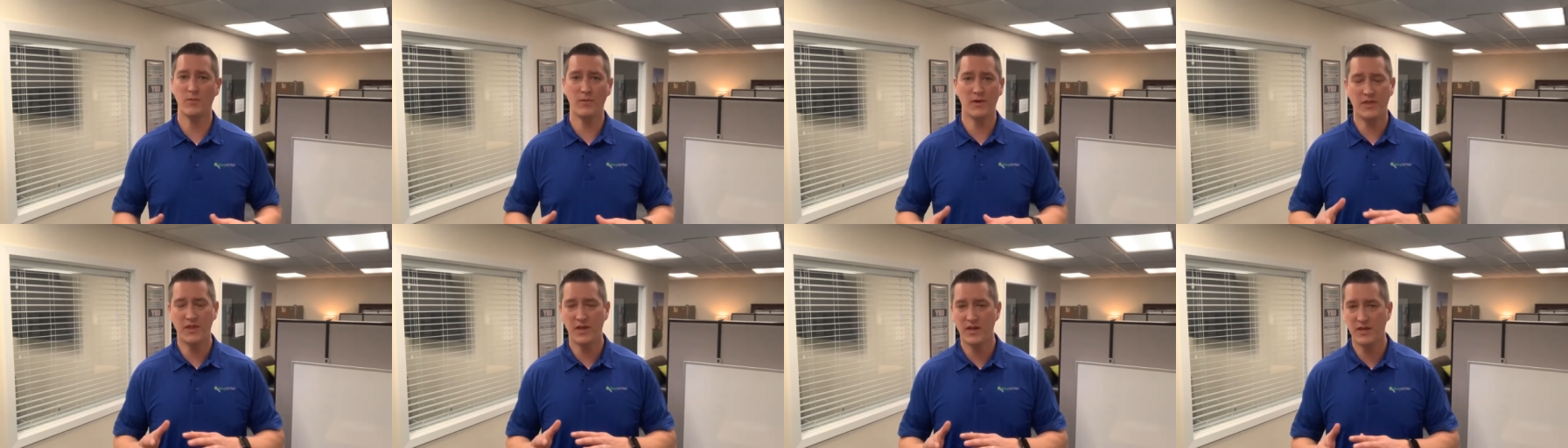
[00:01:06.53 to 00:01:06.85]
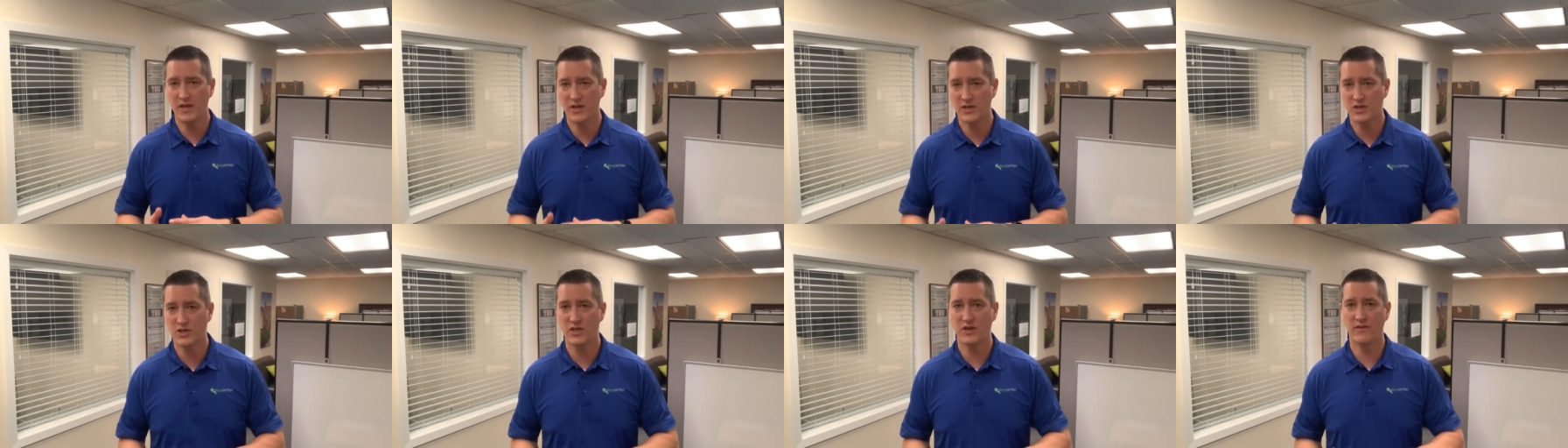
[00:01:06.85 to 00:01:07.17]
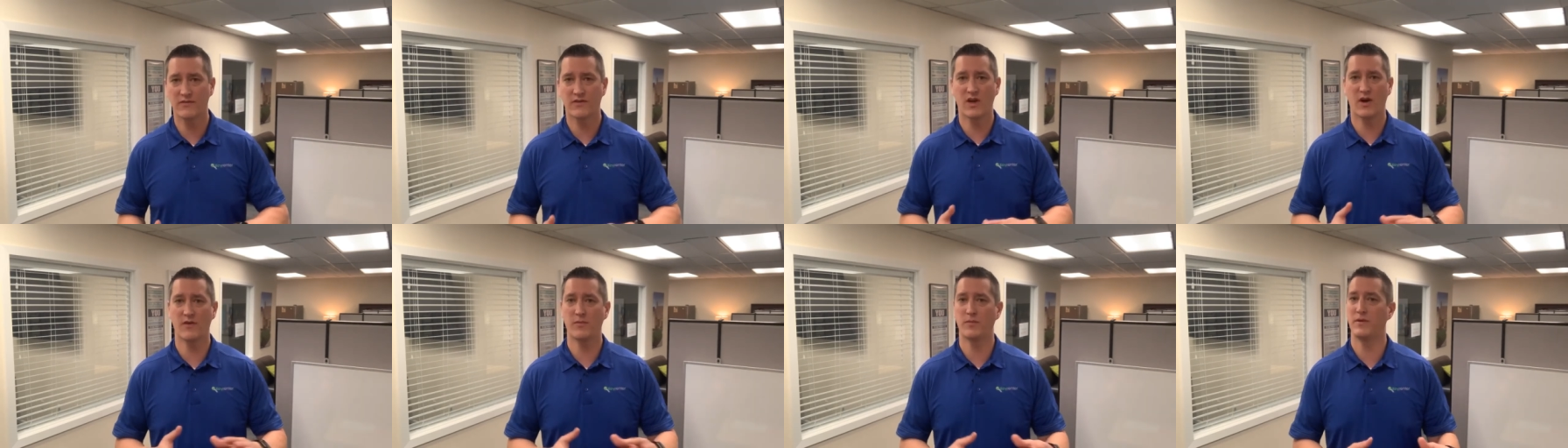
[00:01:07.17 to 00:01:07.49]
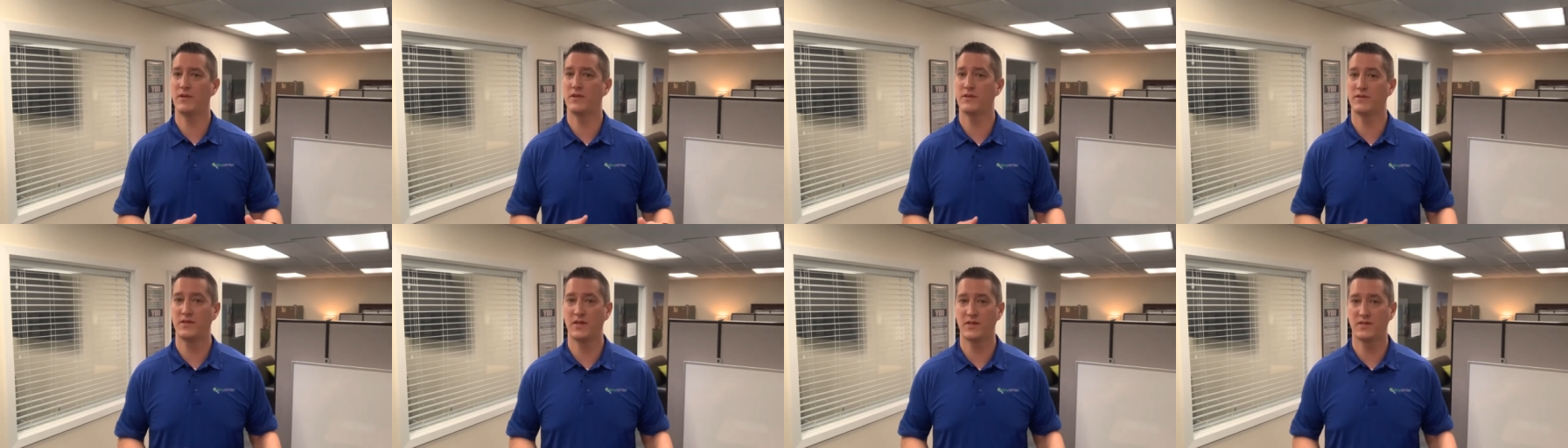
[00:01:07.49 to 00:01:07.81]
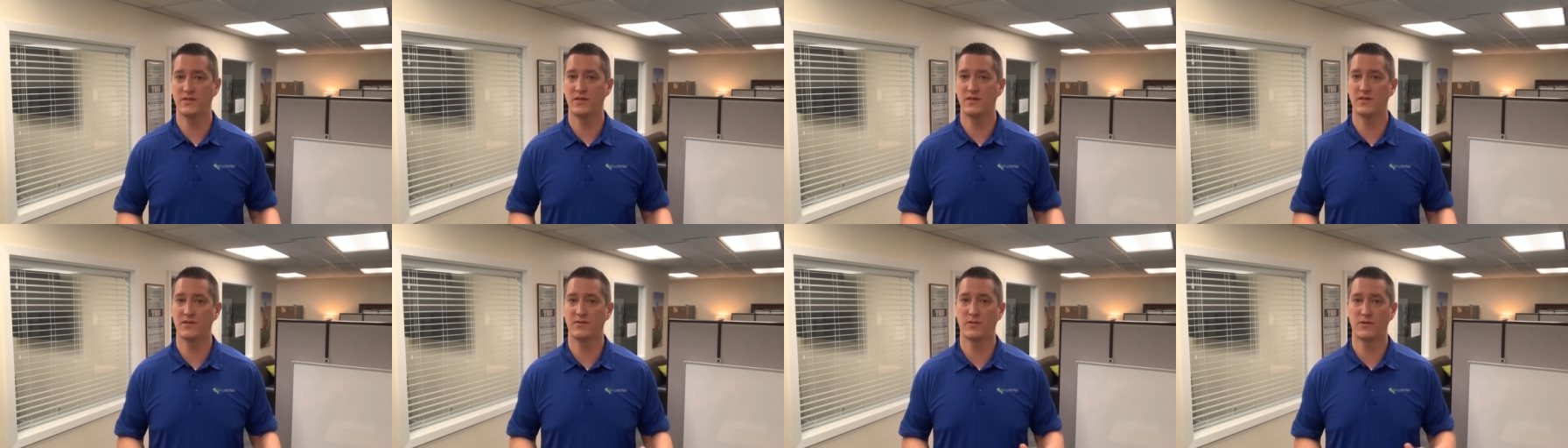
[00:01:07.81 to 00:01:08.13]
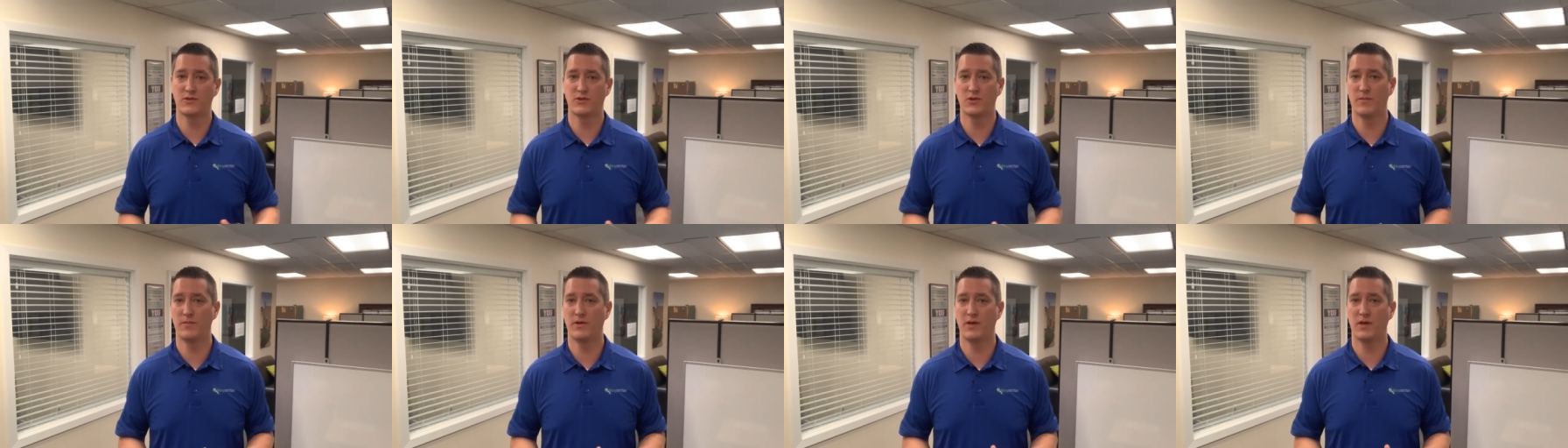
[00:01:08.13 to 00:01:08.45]
with the addition of government assistance
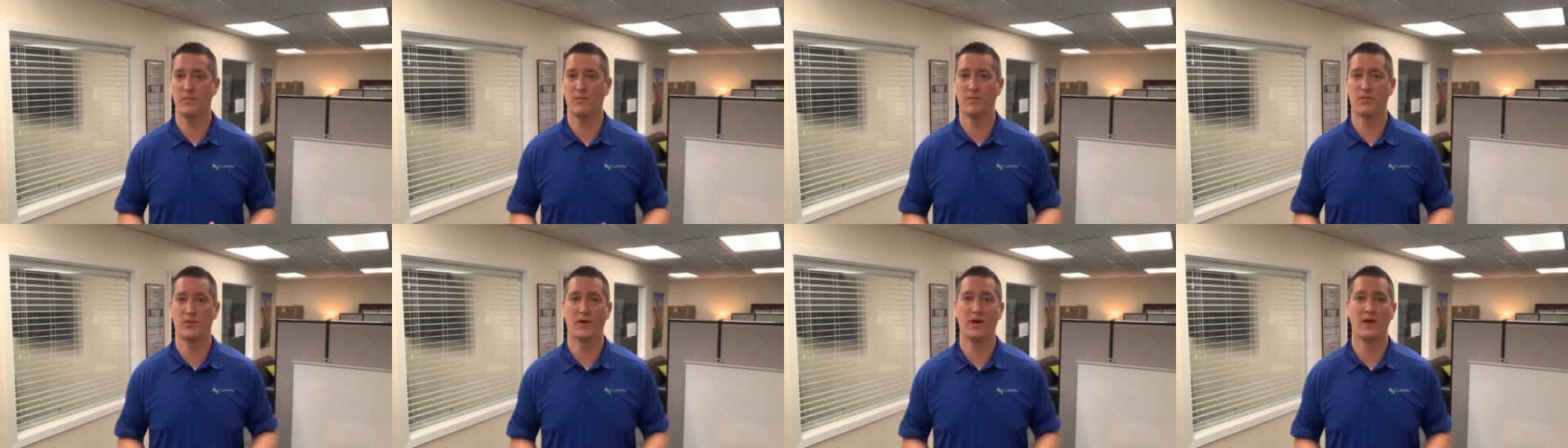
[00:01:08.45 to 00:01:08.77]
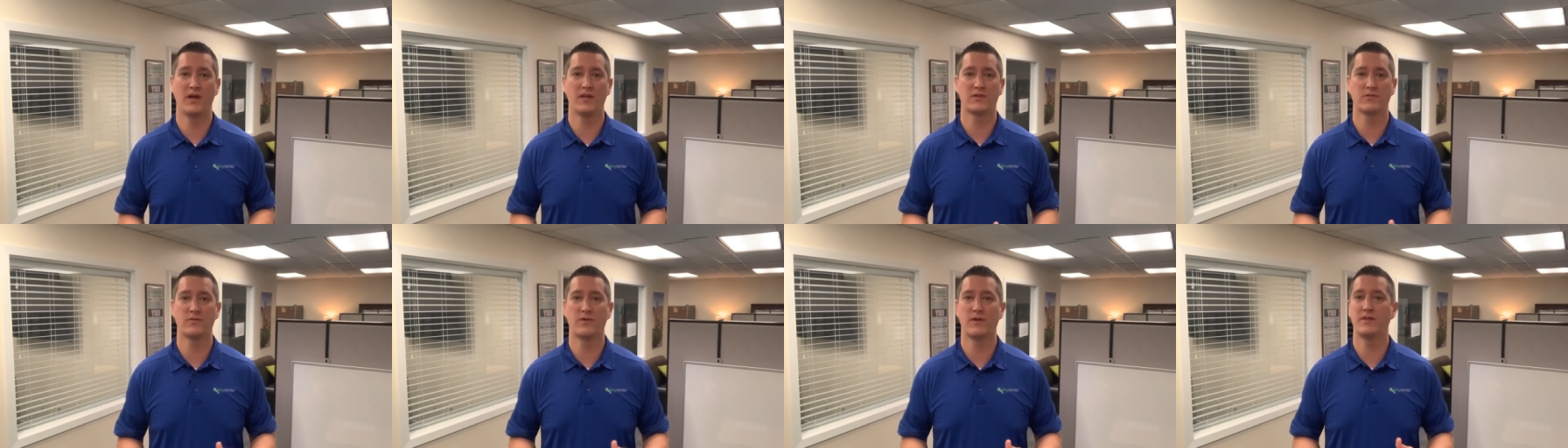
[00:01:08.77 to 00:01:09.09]
which will be in place,